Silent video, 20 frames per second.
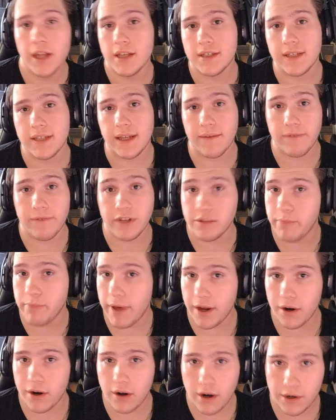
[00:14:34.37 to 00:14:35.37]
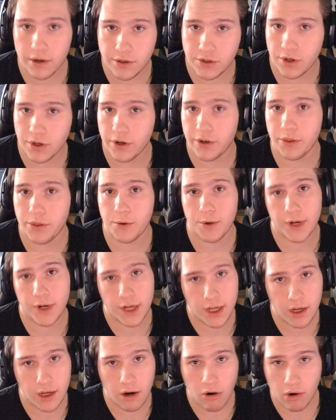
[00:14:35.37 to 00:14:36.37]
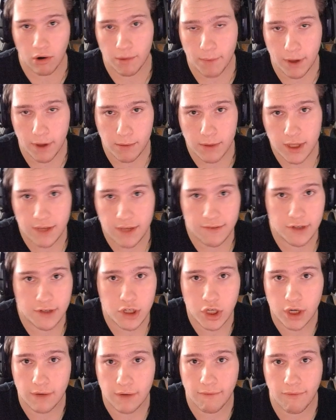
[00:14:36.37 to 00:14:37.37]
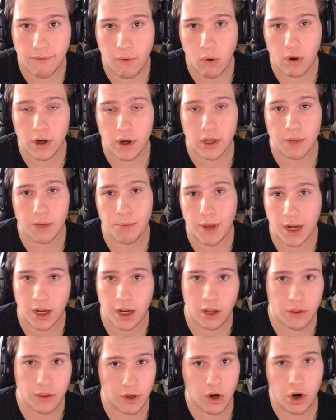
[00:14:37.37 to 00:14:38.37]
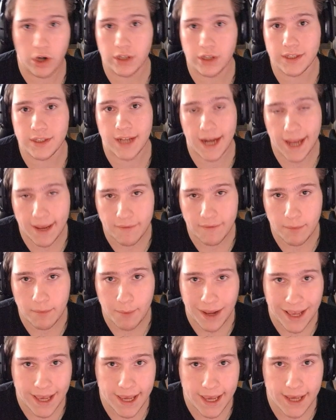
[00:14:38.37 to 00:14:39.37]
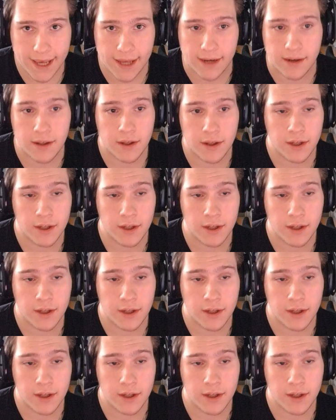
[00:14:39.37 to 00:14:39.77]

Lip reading: see if he's better on a turn 3 or maybe even turn 4 depending on the cards that I have in my hand.